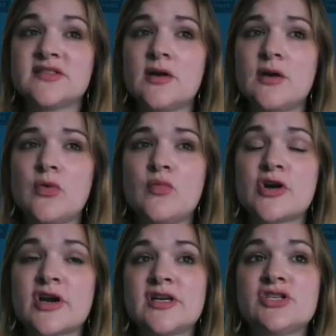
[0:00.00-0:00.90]
So we're
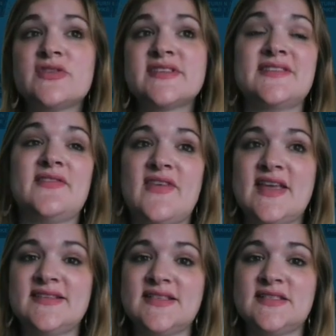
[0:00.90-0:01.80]
going to do this in
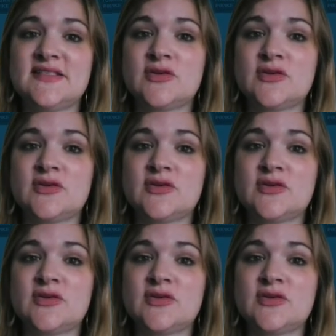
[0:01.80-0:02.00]
phases.